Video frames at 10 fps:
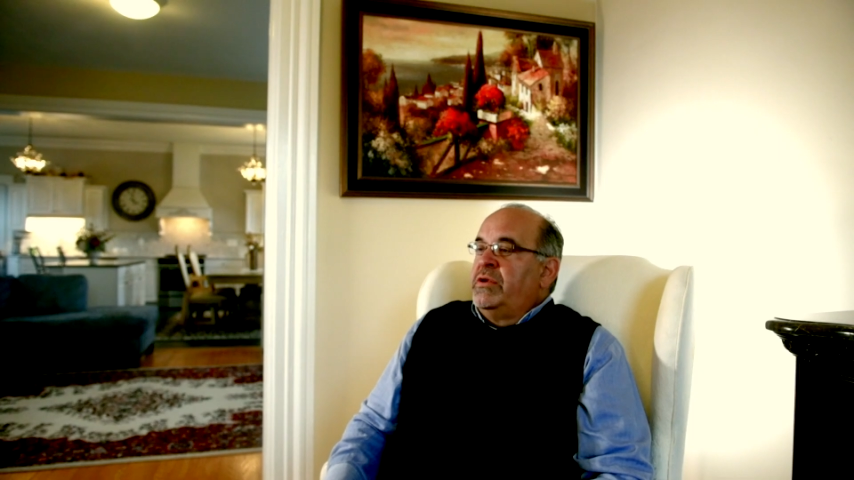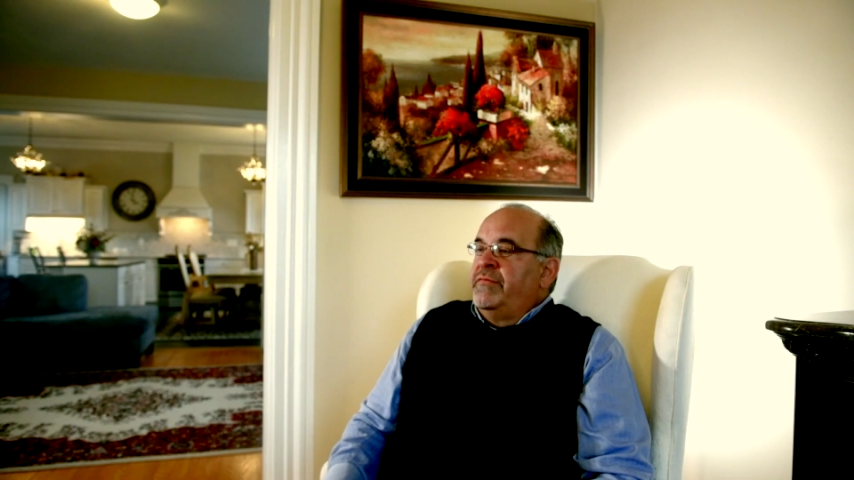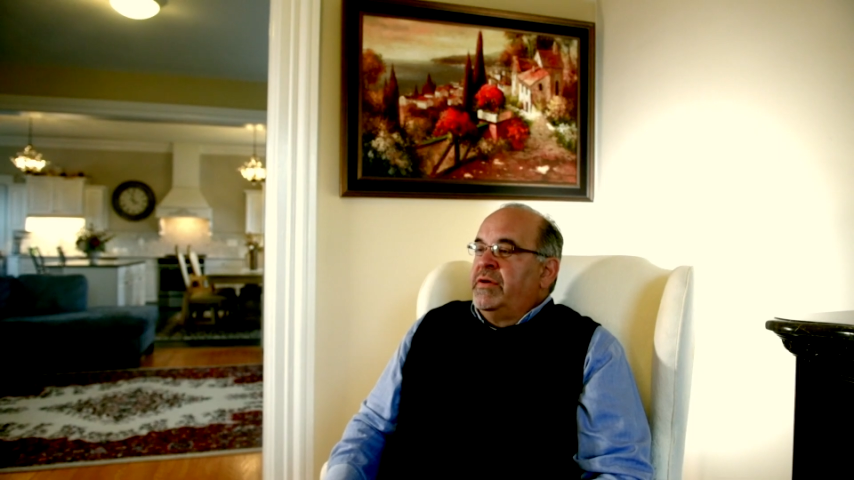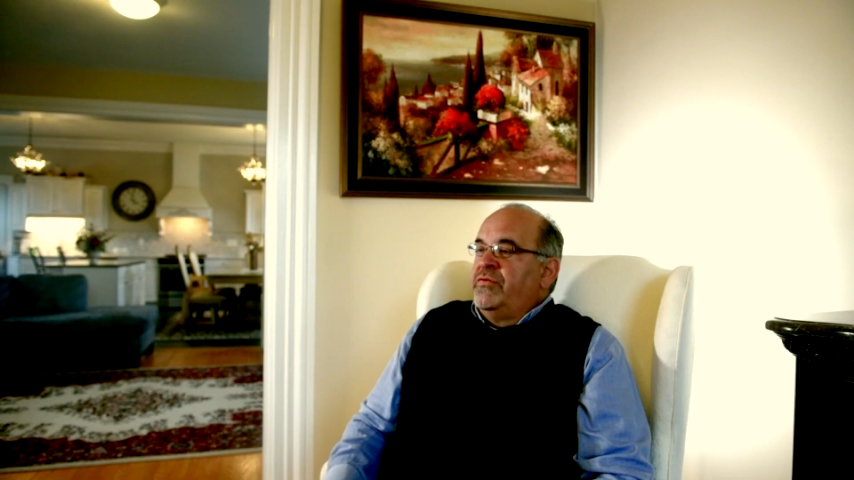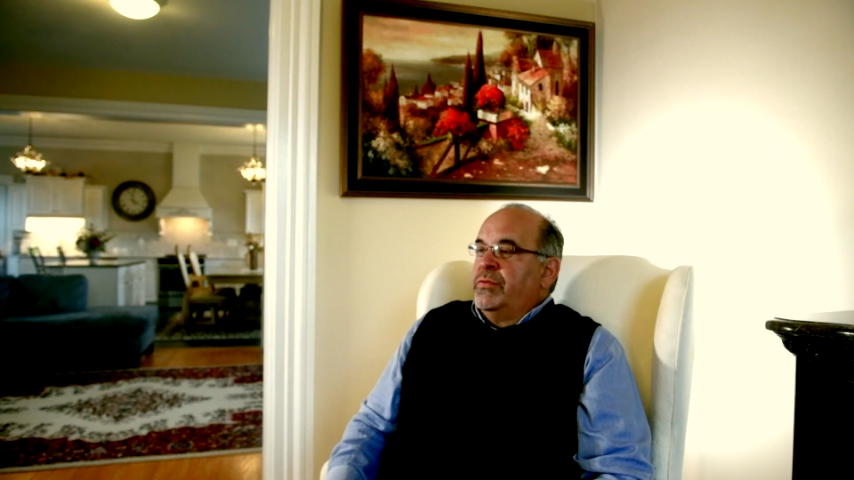
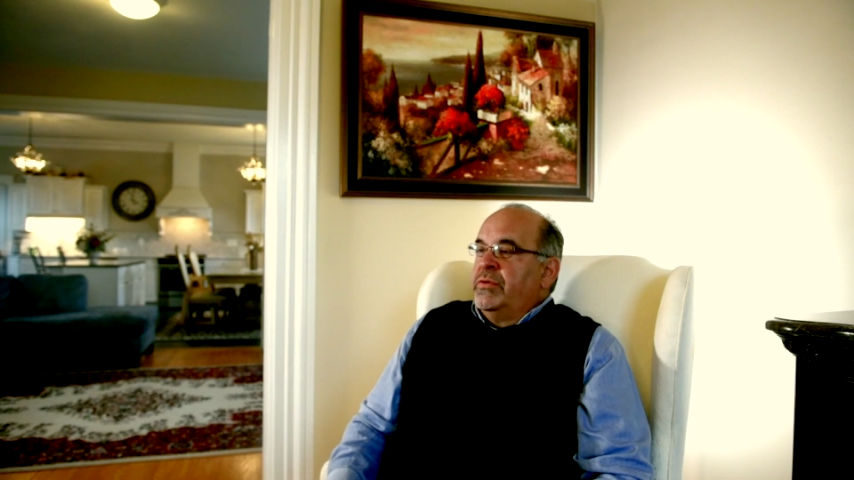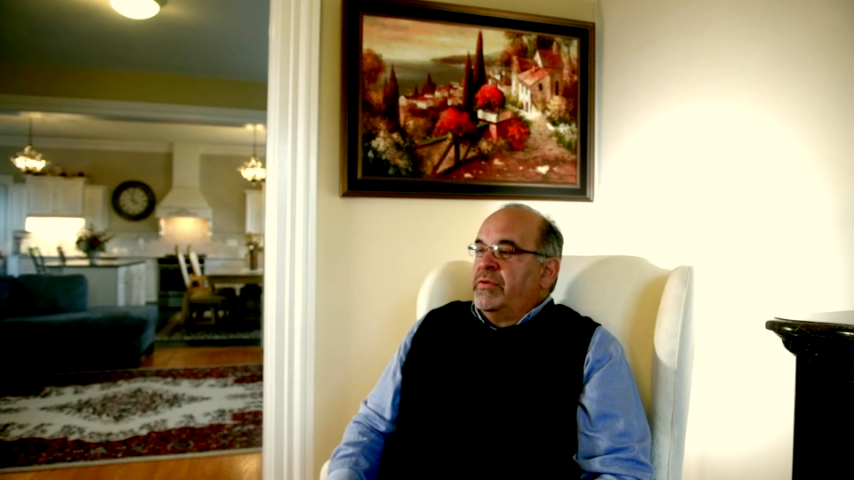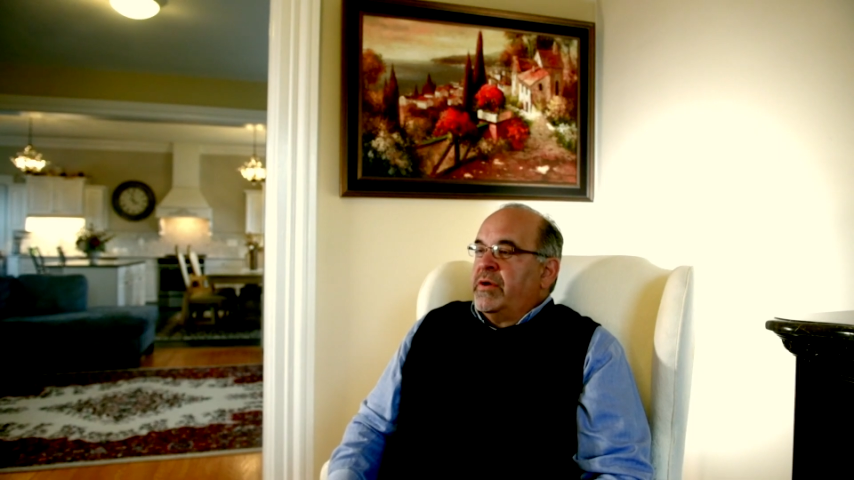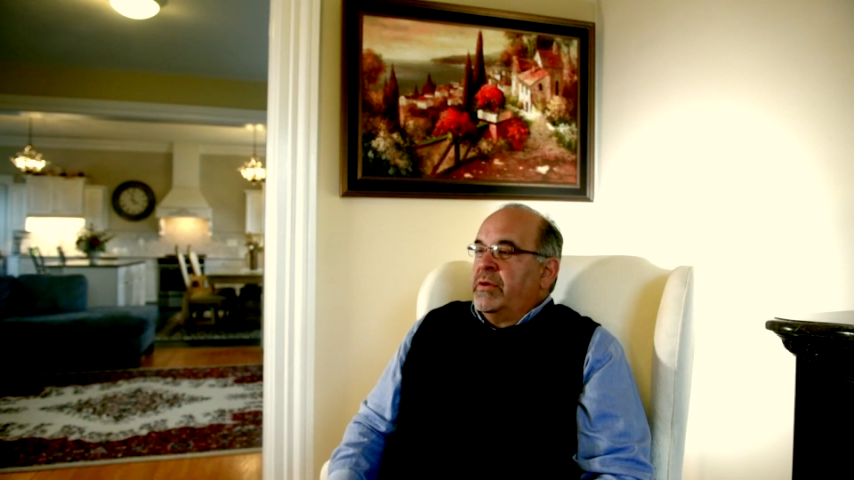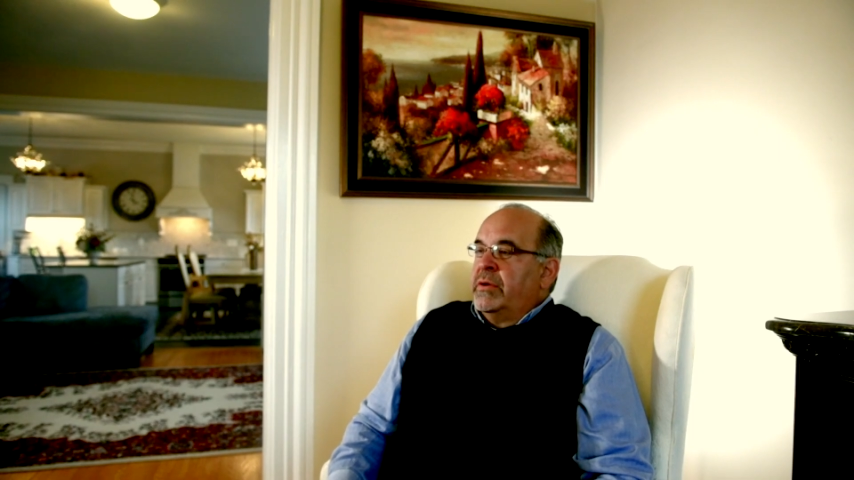
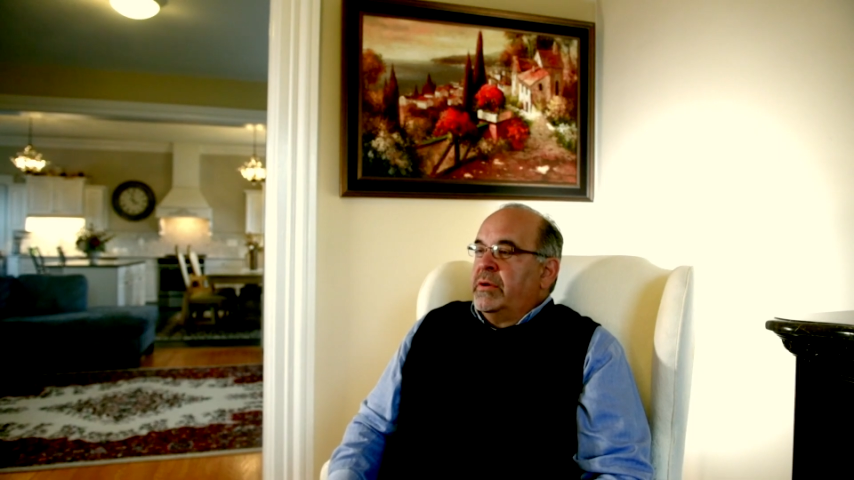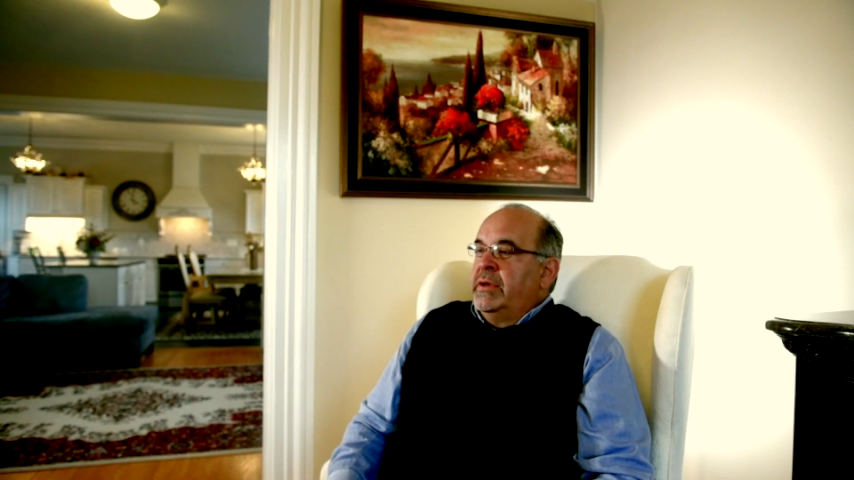individuals are